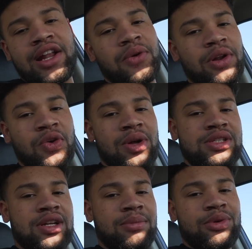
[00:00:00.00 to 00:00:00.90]
Anyone who
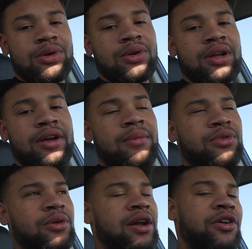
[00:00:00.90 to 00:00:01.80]
wants to come through can come
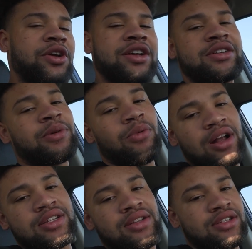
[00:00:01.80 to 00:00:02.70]
through. I know you guys are going to be
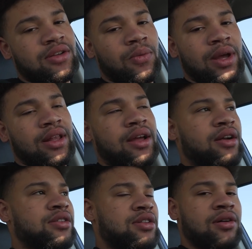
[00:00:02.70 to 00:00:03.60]
watching this way
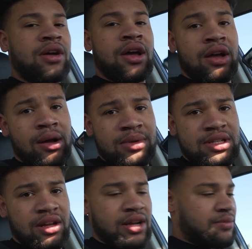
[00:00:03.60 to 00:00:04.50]
later. So I'm
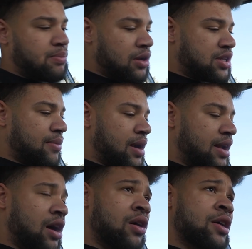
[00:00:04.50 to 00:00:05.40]
just telling you guys, post it up right
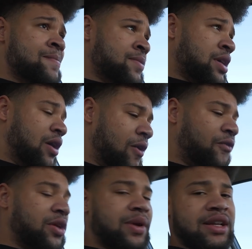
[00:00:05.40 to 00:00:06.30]
now.
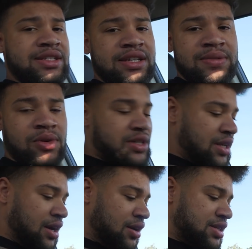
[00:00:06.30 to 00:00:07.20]
Hopefully we get to see some more
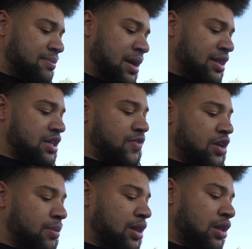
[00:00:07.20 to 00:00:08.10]
TLs and make this
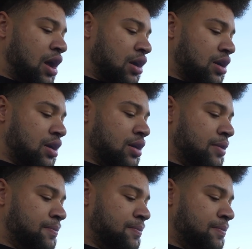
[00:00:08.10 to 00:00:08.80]
video a bit longer.